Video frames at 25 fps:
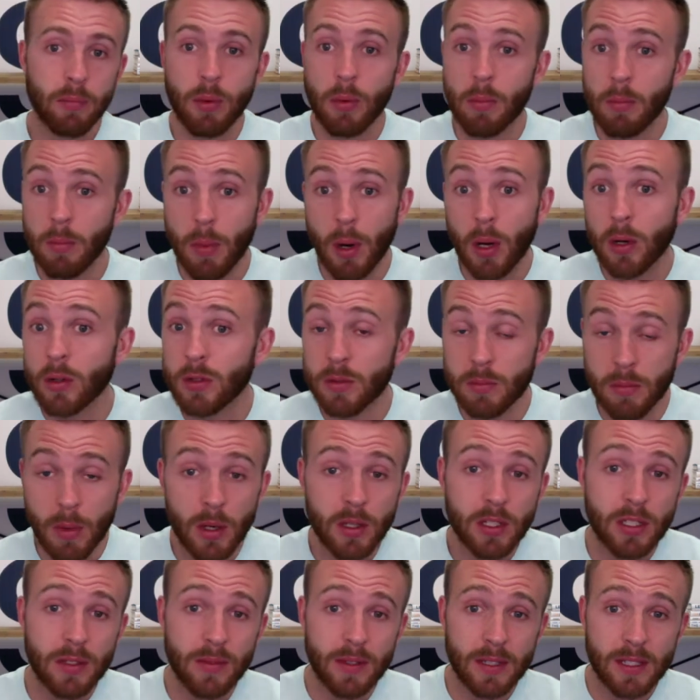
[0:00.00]

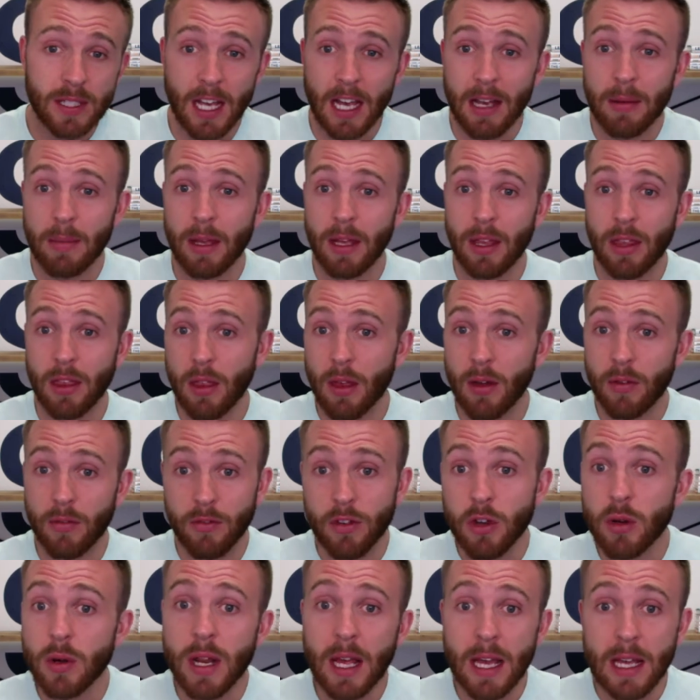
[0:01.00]
most of the time, like a
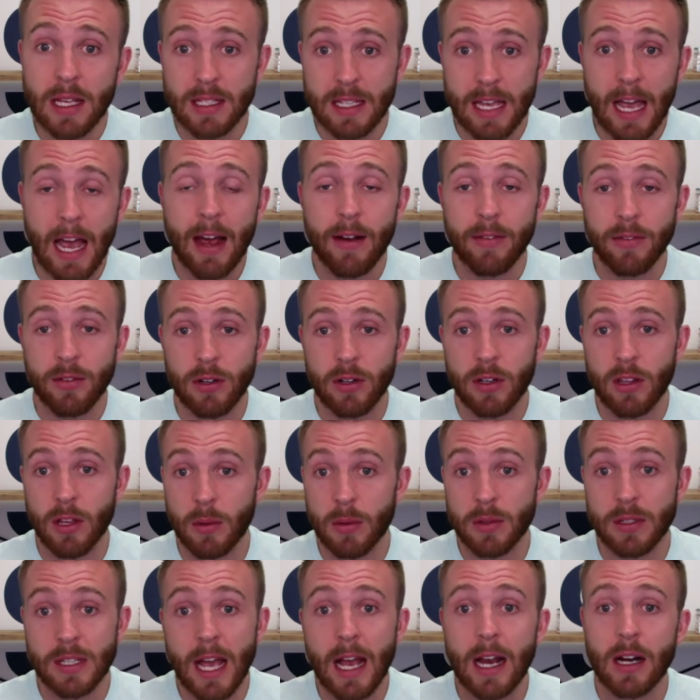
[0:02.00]
few days after there
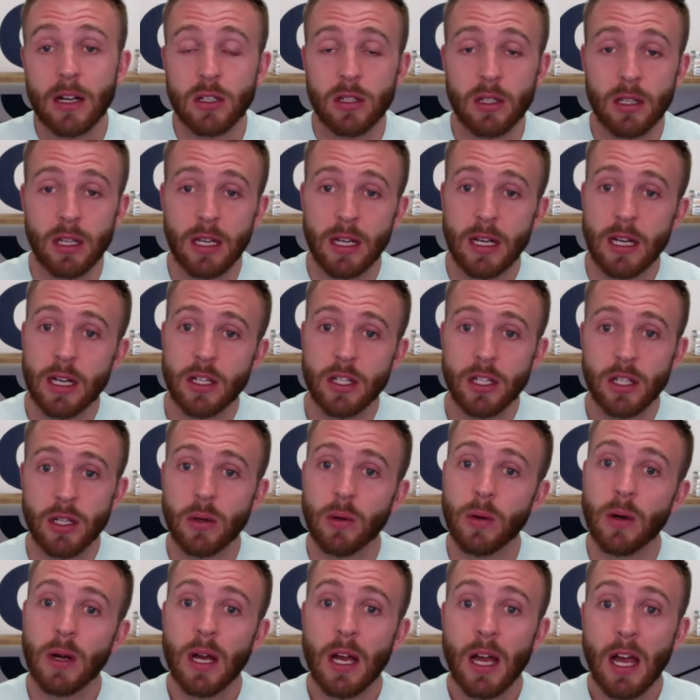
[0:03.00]
was actually an
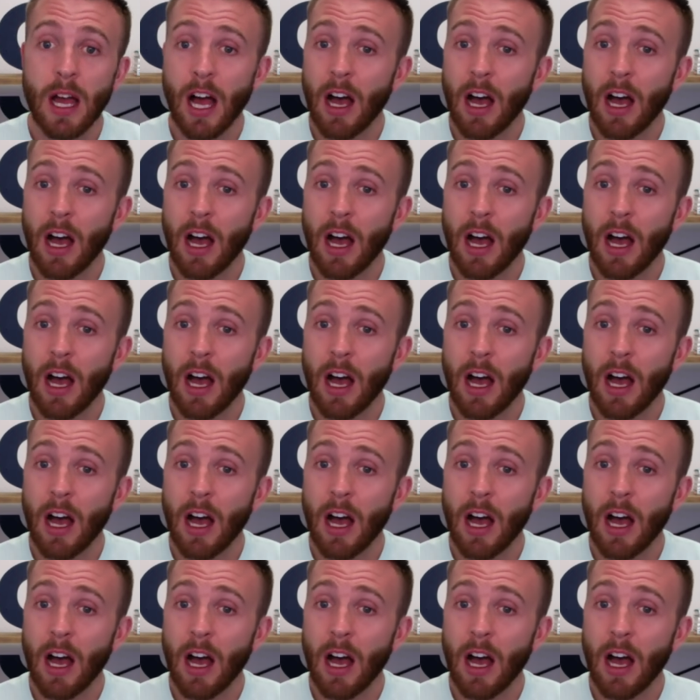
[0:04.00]
issue.